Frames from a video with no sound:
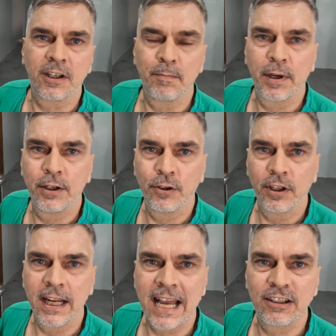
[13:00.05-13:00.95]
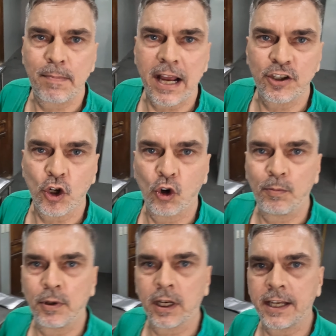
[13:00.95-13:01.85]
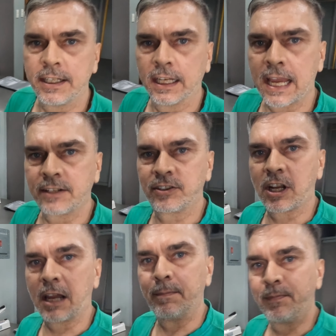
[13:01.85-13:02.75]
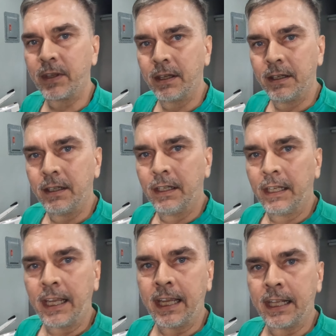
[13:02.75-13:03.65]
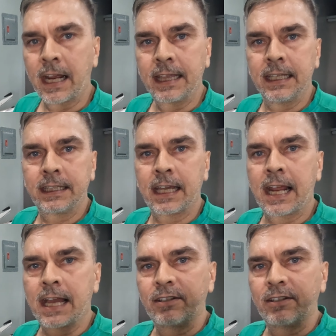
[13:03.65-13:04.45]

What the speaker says: compared to the last batch of oatmeal I did last time. And I think that has